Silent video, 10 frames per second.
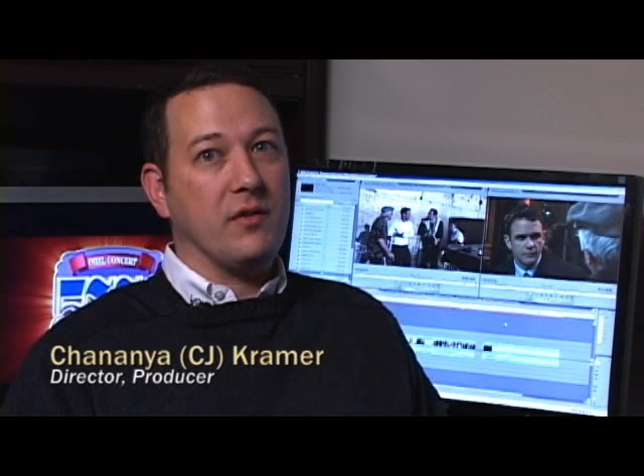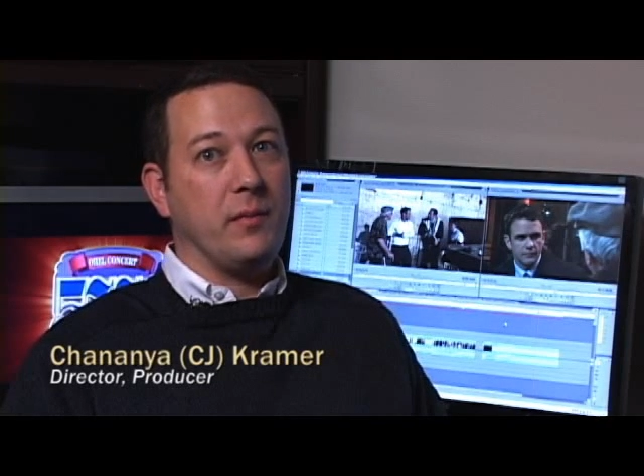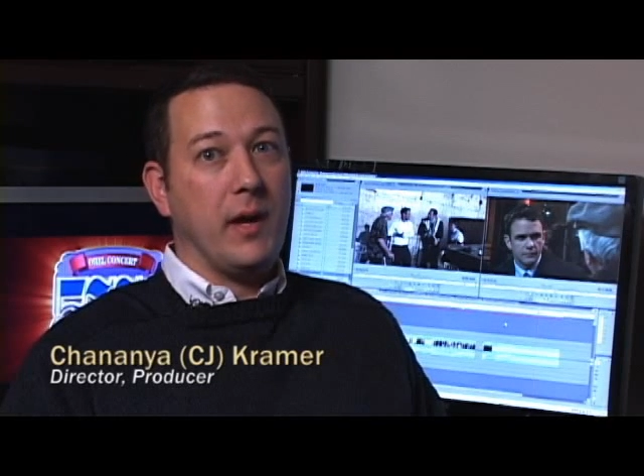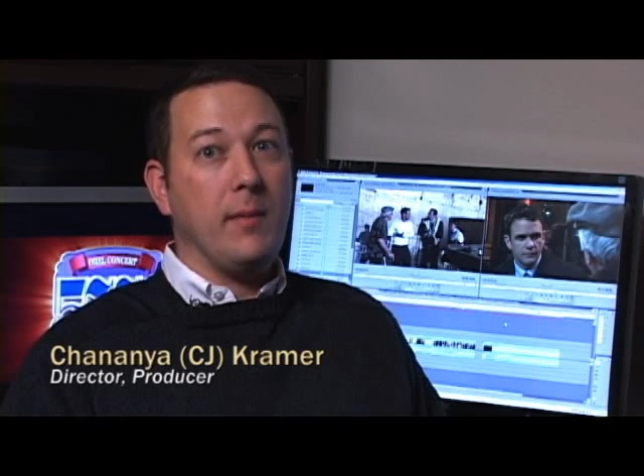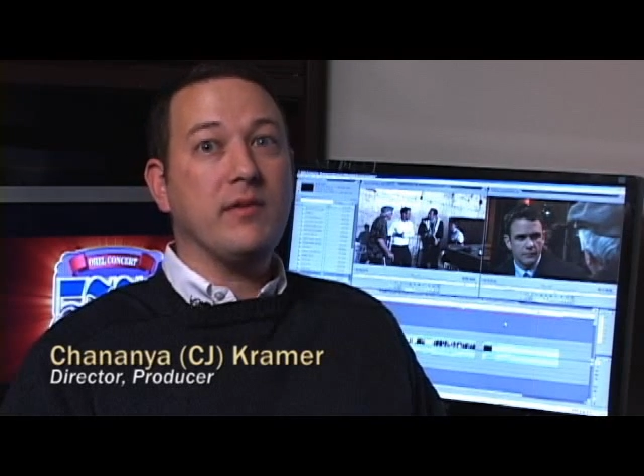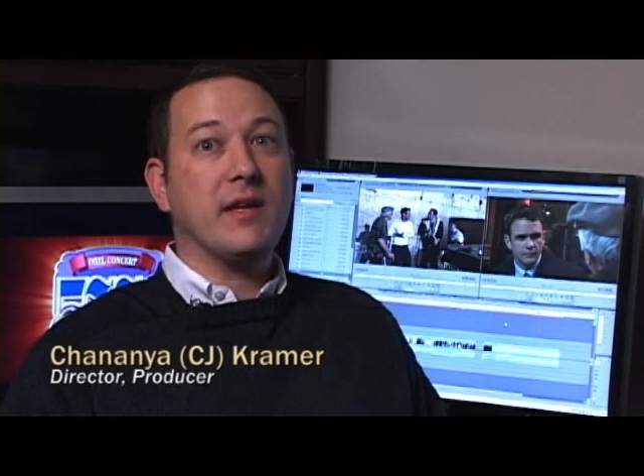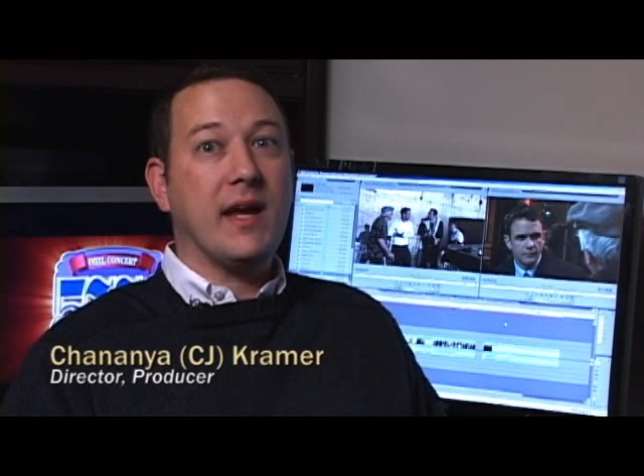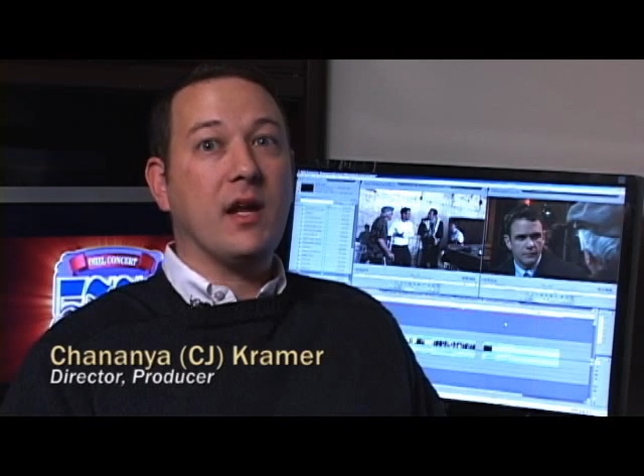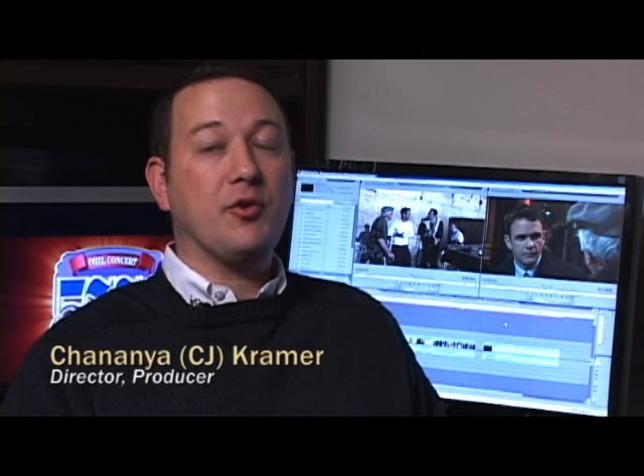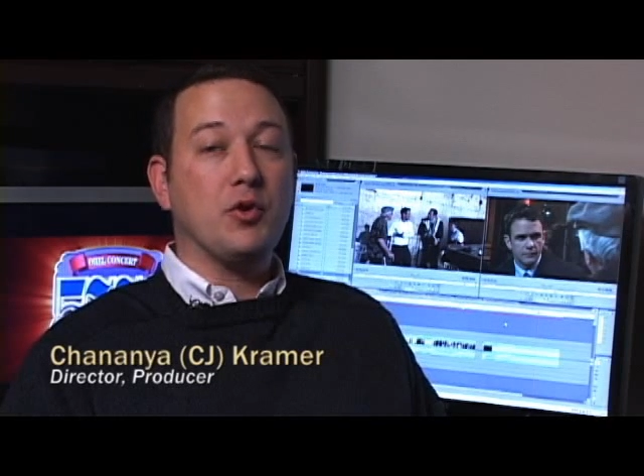To be able to
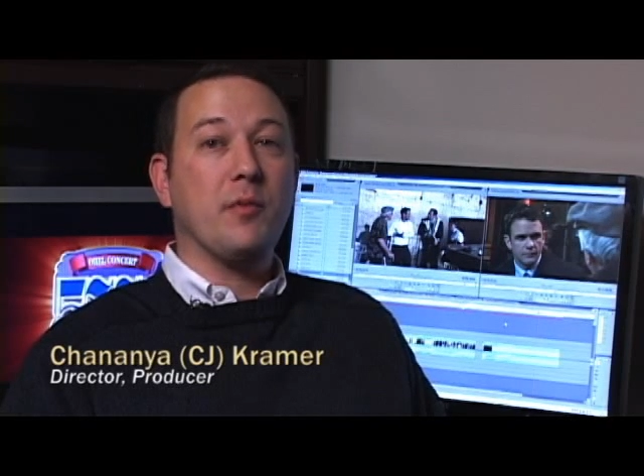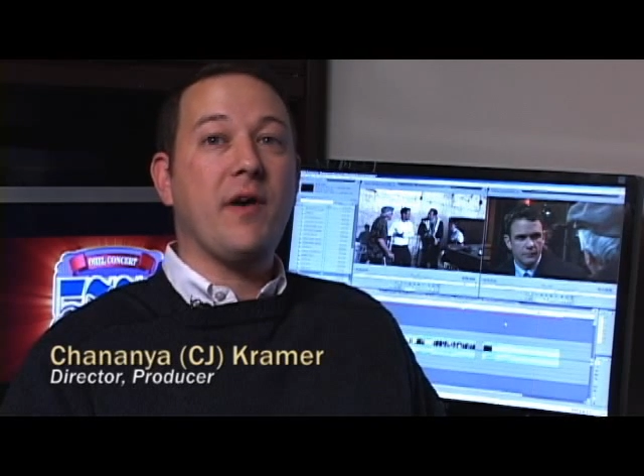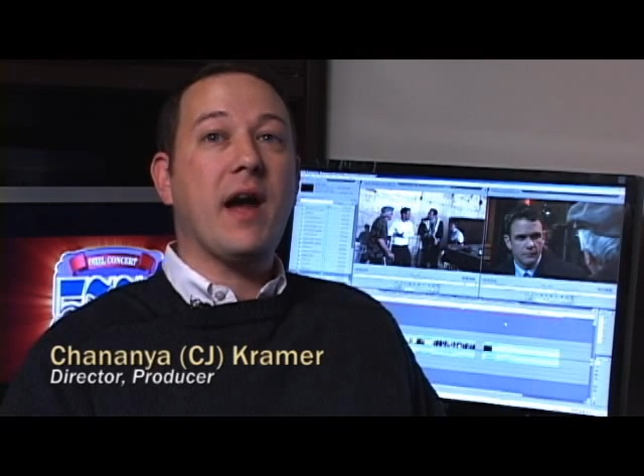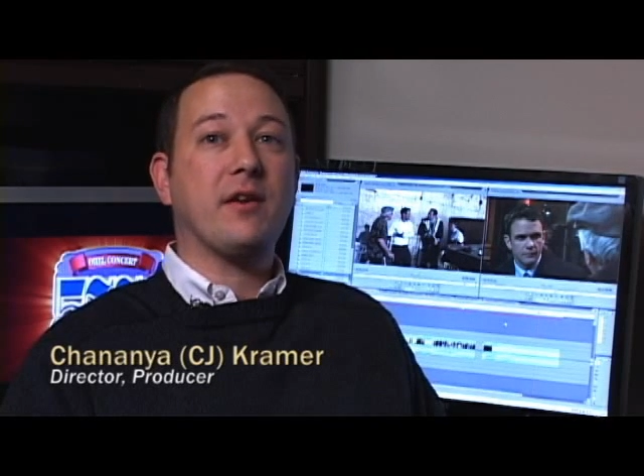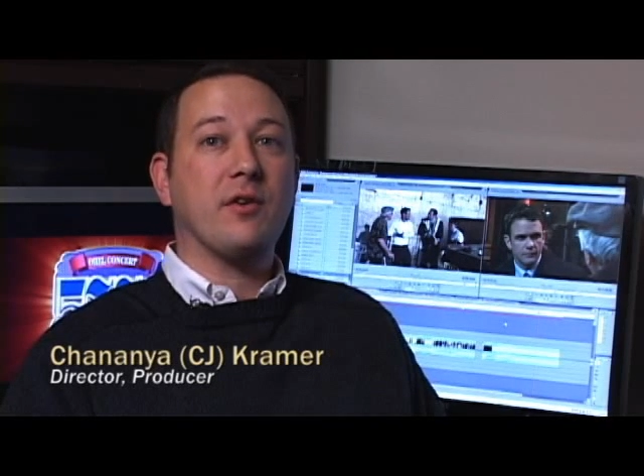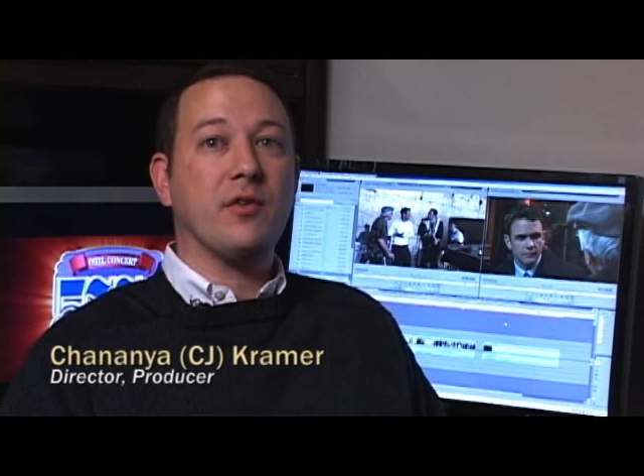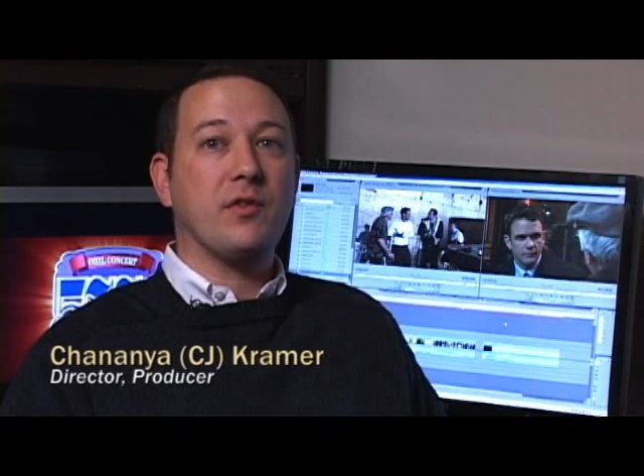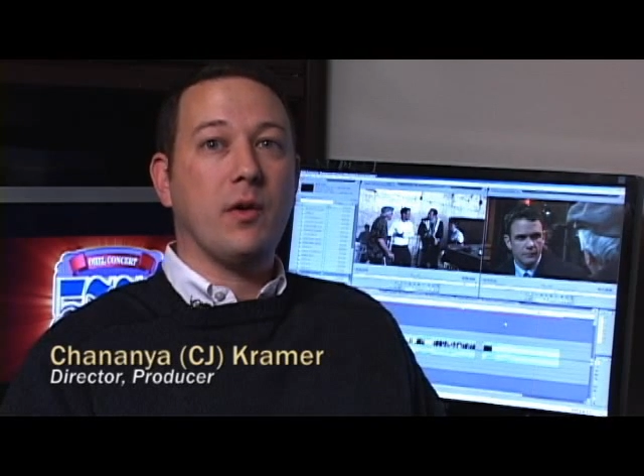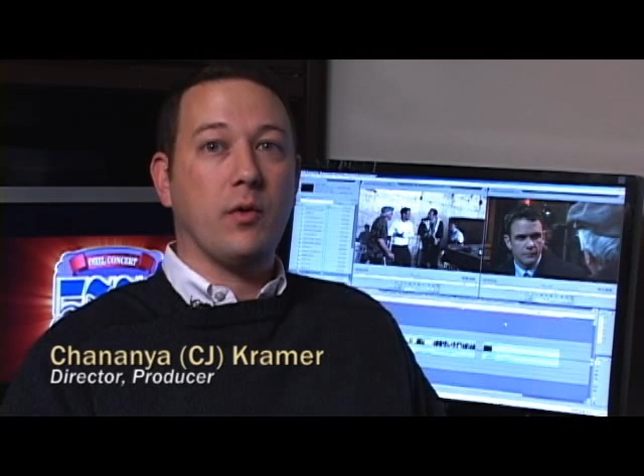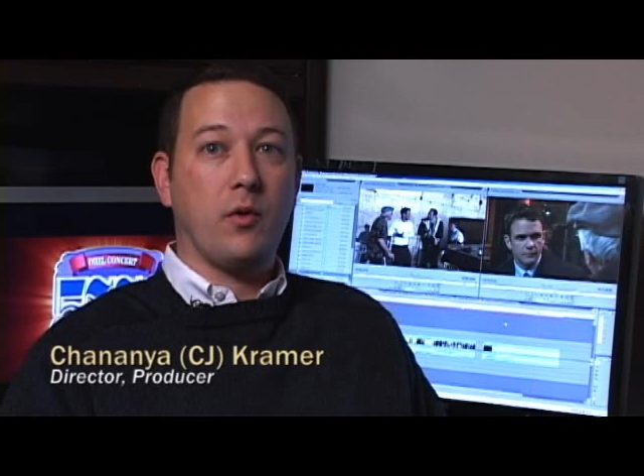get a troupe of actors
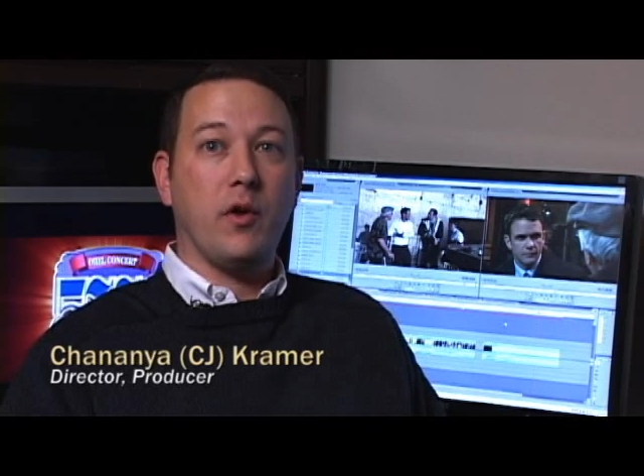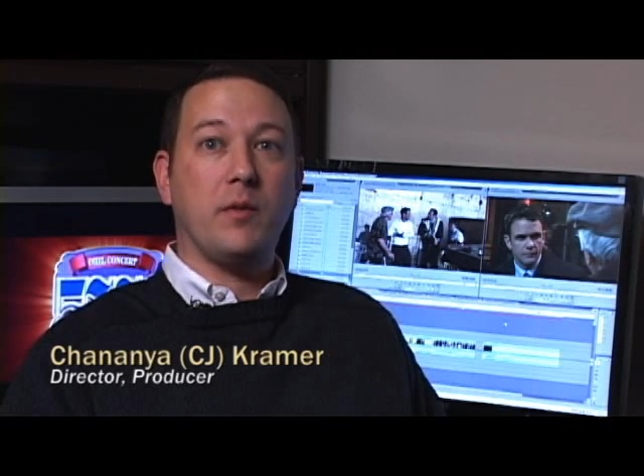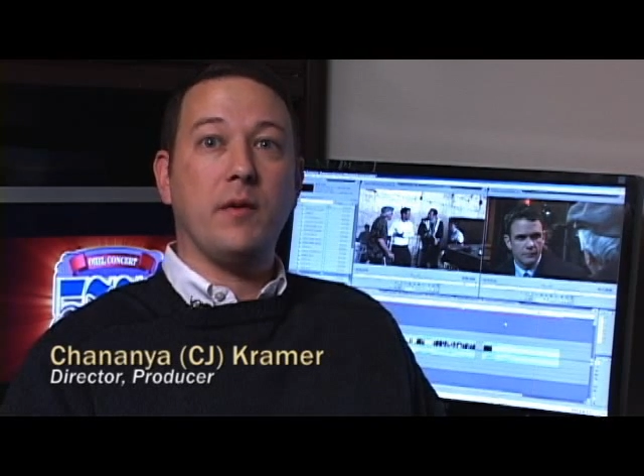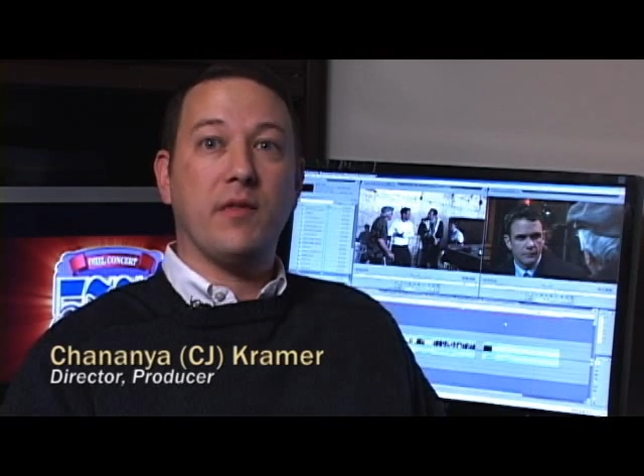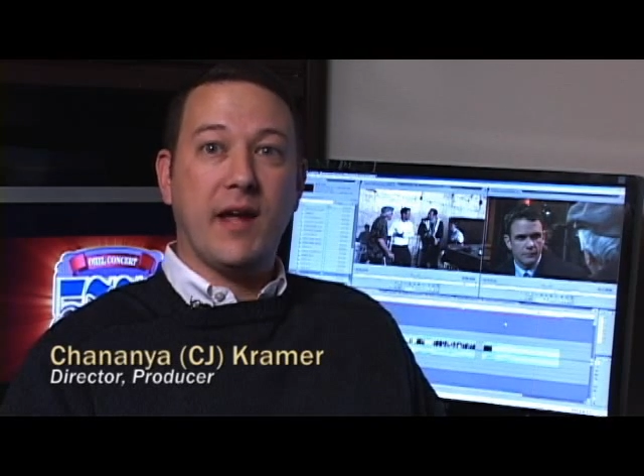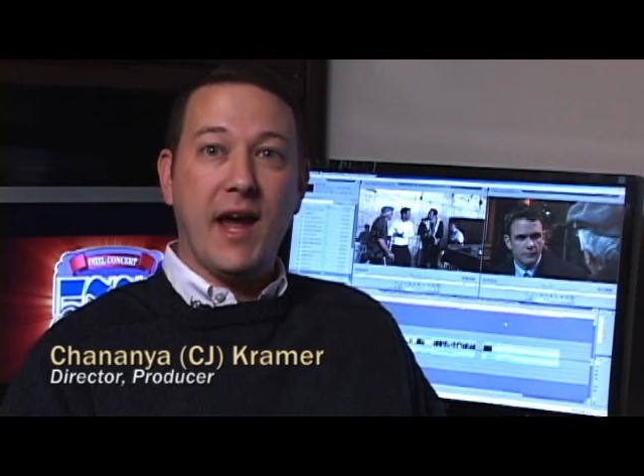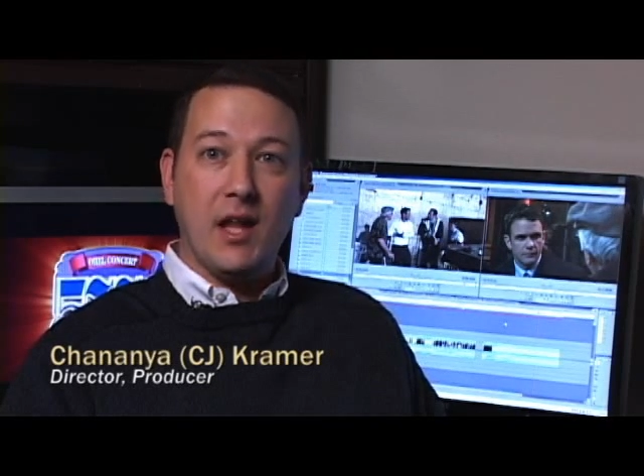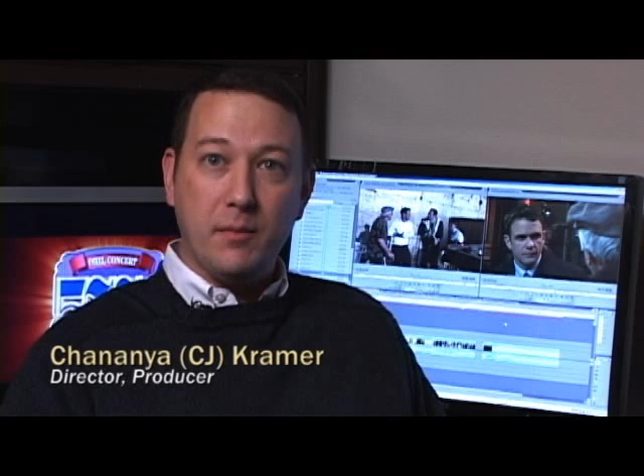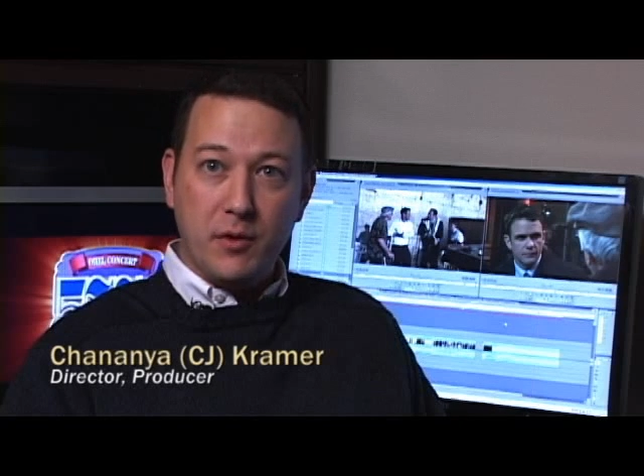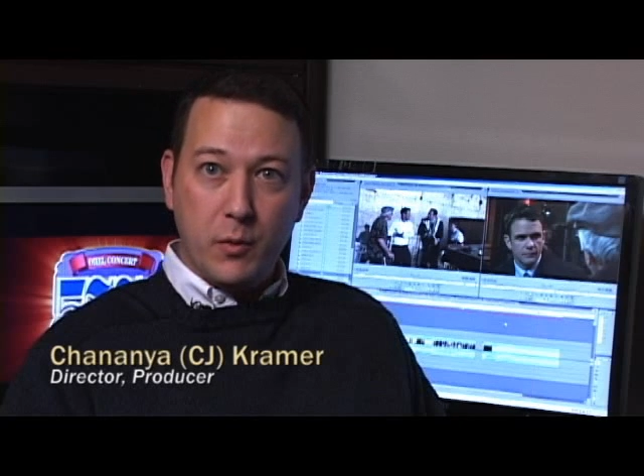that were going to be of the
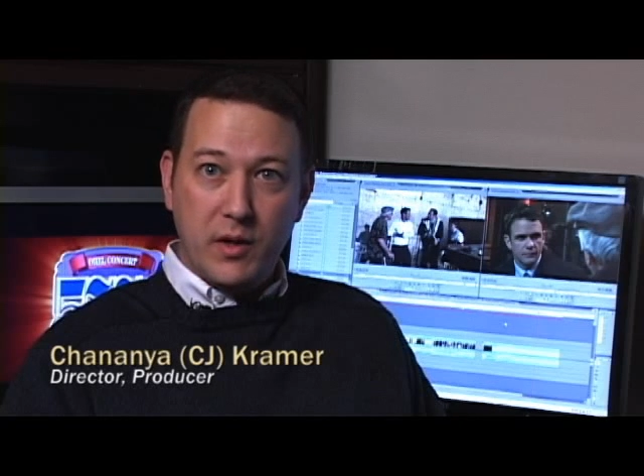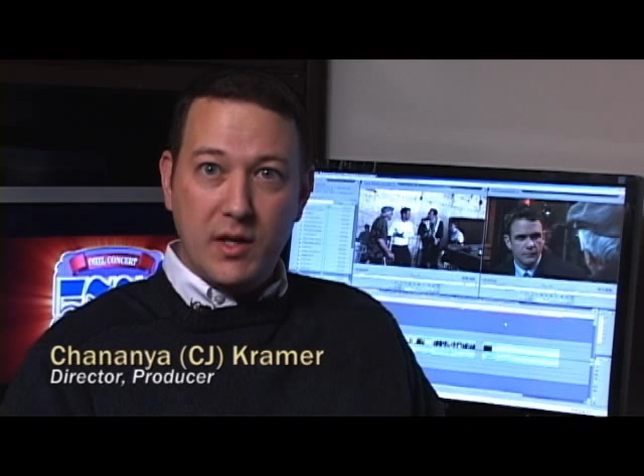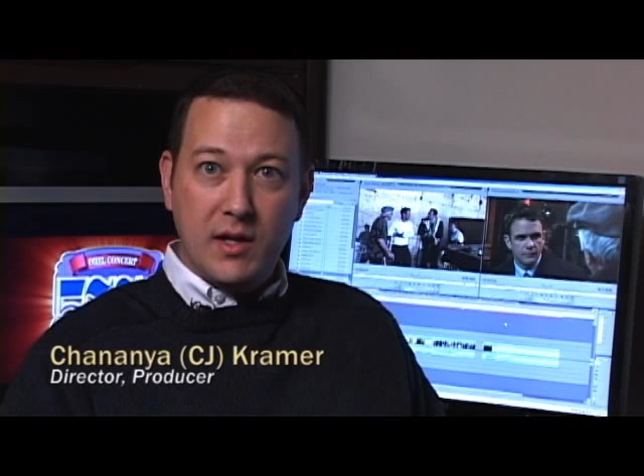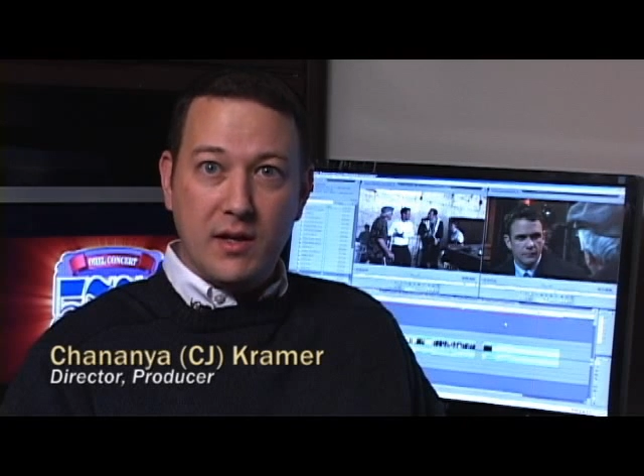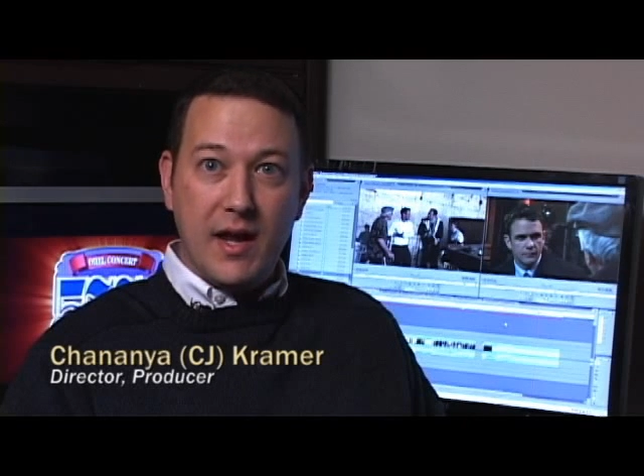caliber that we needed